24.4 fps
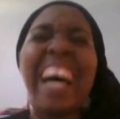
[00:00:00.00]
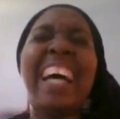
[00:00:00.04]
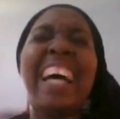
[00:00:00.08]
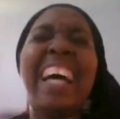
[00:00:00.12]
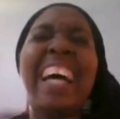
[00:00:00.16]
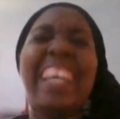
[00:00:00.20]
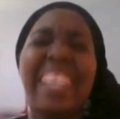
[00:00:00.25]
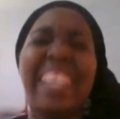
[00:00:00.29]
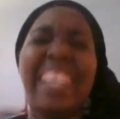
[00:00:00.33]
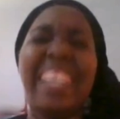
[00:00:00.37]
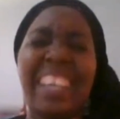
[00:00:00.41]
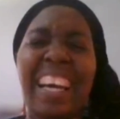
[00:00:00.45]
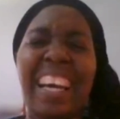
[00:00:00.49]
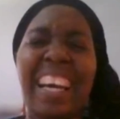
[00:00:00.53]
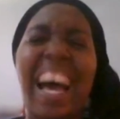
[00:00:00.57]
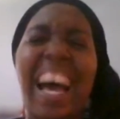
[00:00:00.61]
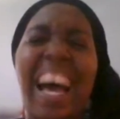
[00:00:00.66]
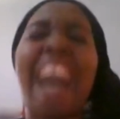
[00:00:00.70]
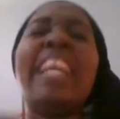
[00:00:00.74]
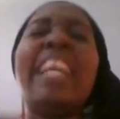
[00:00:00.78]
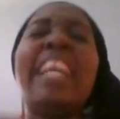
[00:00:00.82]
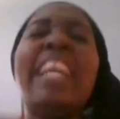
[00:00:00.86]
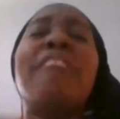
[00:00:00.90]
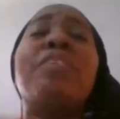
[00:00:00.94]
Hey,
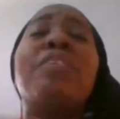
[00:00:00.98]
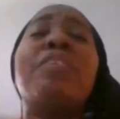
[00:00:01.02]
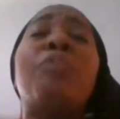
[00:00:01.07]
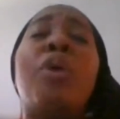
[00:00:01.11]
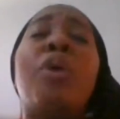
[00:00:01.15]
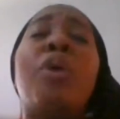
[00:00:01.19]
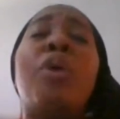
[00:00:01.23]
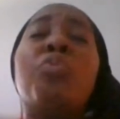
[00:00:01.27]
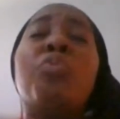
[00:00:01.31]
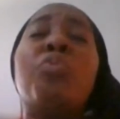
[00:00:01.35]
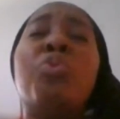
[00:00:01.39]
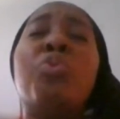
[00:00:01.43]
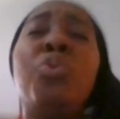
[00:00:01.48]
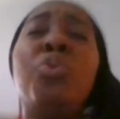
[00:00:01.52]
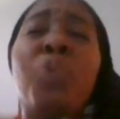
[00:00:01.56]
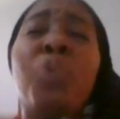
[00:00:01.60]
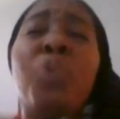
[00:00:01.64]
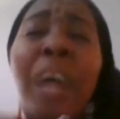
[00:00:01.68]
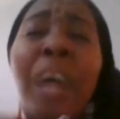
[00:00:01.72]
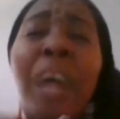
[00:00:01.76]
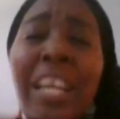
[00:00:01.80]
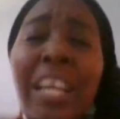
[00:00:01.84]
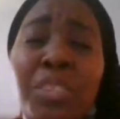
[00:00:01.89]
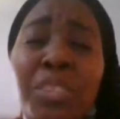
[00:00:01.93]
and everyone will
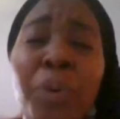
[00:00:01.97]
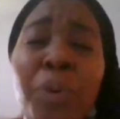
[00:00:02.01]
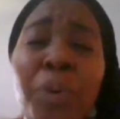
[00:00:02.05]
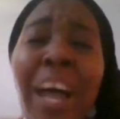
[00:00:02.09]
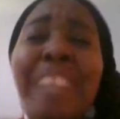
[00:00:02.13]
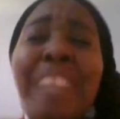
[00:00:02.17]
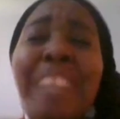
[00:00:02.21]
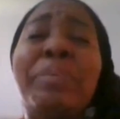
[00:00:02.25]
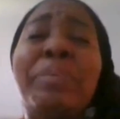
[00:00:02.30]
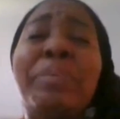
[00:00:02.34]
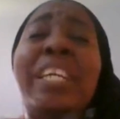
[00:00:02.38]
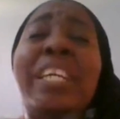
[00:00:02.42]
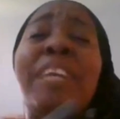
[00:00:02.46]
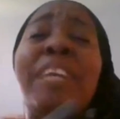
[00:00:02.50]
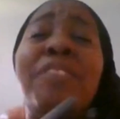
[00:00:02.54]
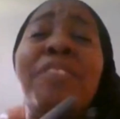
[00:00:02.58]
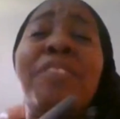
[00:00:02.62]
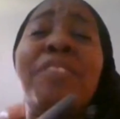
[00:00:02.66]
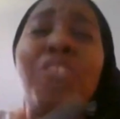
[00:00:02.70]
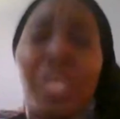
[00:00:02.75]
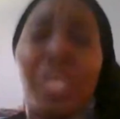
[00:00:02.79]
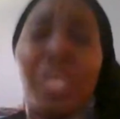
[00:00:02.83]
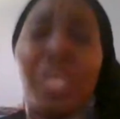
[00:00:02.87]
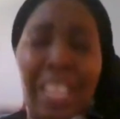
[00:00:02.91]
look at you and be giving
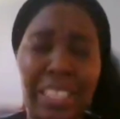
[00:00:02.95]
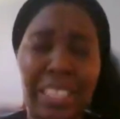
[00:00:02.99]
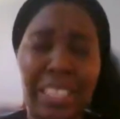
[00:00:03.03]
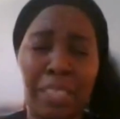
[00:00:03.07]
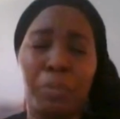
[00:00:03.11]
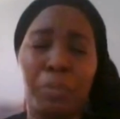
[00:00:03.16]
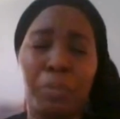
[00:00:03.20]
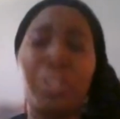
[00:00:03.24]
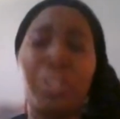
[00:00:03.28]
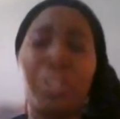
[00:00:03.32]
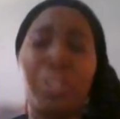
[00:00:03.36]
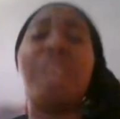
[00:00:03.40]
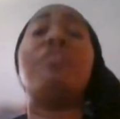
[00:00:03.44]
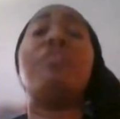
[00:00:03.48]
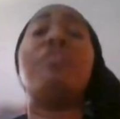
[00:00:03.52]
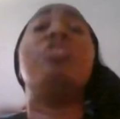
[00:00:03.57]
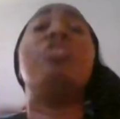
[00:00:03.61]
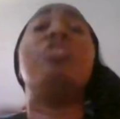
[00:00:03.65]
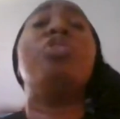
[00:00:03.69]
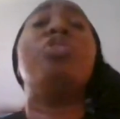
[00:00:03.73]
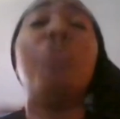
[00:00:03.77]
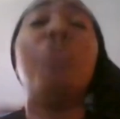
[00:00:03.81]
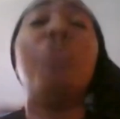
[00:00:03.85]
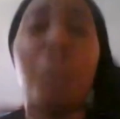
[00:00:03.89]
your testimony. Even
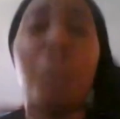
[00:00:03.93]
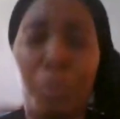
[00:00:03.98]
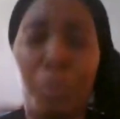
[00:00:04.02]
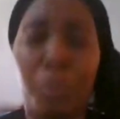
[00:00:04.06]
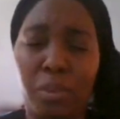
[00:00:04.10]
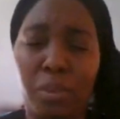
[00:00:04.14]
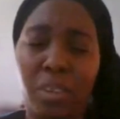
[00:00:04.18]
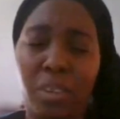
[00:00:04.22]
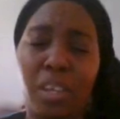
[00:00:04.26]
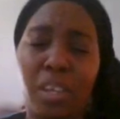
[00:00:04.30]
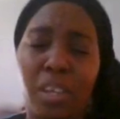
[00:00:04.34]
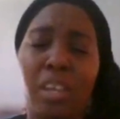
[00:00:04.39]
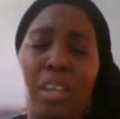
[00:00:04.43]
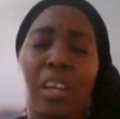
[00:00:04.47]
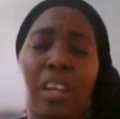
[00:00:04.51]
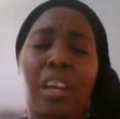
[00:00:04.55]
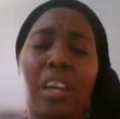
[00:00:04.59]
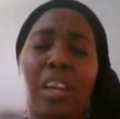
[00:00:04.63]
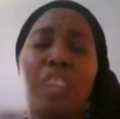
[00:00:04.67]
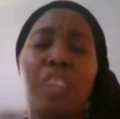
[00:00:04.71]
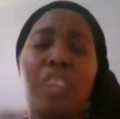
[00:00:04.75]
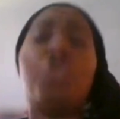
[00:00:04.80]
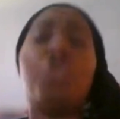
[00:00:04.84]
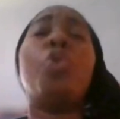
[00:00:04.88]
you,
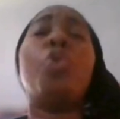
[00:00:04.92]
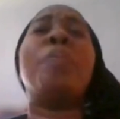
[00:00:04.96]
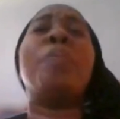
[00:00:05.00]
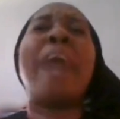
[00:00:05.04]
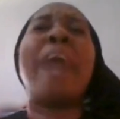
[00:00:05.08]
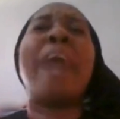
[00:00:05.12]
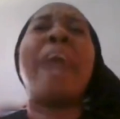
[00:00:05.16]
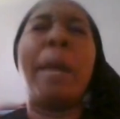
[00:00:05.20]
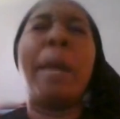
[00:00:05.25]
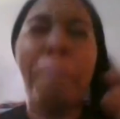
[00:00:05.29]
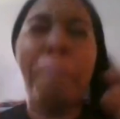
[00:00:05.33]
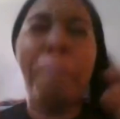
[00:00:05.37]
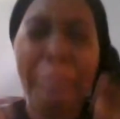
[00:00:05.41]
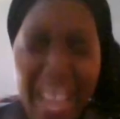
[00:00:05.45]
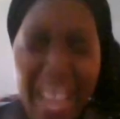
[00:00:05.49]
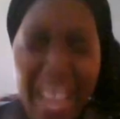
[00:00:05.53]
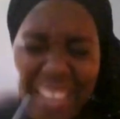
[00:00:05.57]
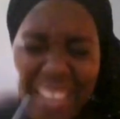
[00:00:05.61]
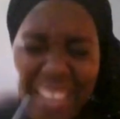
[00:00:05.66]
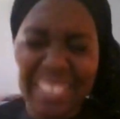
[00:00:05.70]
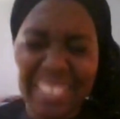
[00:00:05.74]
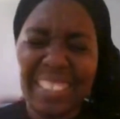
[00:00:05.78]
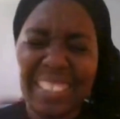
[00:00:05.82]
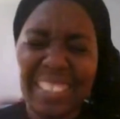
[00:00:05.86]
you will be
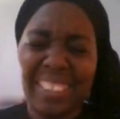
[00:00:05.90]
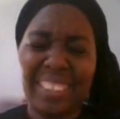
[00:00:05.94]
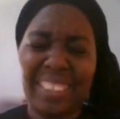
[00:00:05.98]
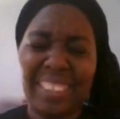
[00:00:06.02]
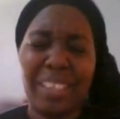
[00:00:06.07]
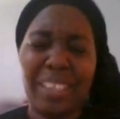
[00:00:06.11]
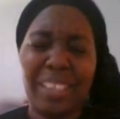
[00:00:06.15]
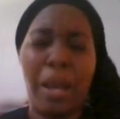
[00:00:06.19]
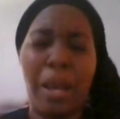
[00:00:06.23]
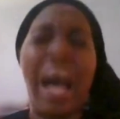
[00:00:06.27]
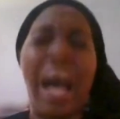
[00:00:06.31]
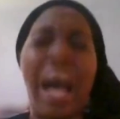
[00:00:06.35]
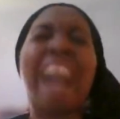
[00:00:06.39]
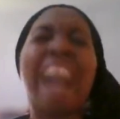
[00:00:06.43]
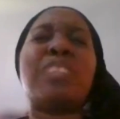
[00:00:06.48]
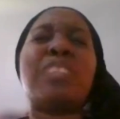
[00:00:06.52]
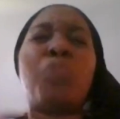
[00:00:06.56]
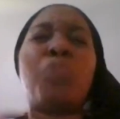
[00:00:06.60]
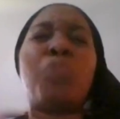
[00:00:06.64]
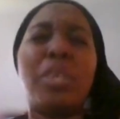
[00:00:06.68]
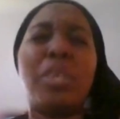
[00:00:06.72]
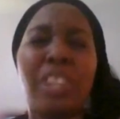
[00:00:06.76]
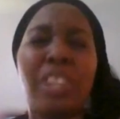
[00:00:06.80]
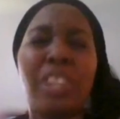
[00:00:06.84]
amazed at
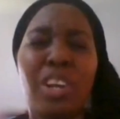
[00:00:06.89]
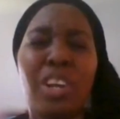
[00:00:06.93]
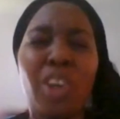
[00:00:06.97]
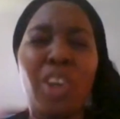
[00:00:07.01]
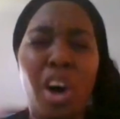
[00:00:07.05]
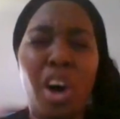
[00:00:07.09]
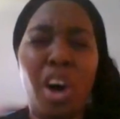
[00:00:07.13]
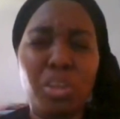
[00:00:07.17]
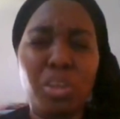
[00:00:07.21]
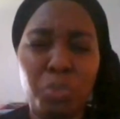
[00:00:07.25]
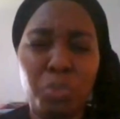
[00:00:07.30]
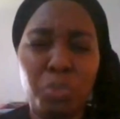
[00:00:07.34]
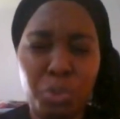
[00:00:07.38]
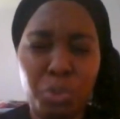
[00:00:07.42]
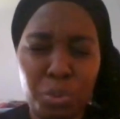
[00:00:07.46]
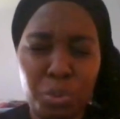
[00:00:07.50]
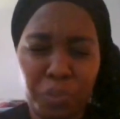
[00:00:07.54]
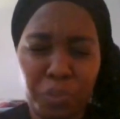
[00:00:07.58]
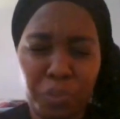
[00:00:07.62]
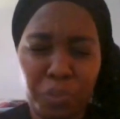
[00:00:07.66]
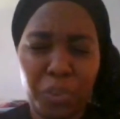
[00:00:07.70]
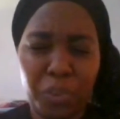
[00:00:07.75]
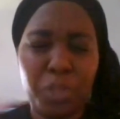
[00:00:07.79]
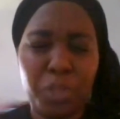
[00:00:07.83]
what the Lord will do
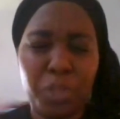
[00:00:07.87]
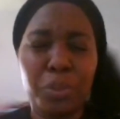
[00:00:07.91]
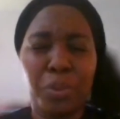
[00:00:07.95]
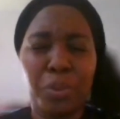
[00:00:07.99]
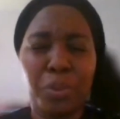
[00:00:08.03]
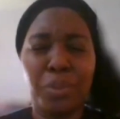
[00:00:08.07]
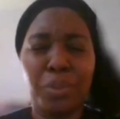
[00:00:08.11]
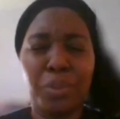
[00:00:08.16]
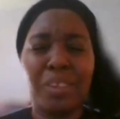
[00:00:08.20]
for you.